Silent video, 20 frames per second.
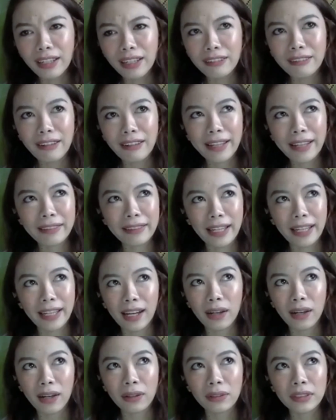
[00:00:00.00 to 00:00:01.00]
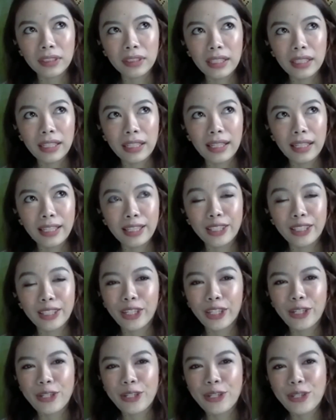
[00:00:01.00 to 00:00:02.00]
right now,
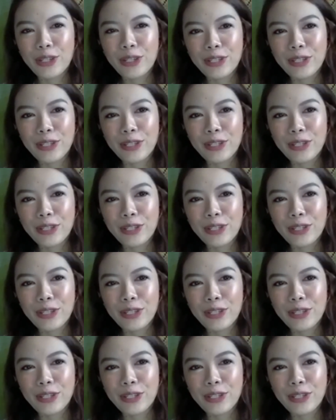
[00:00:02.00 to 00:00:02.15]
there's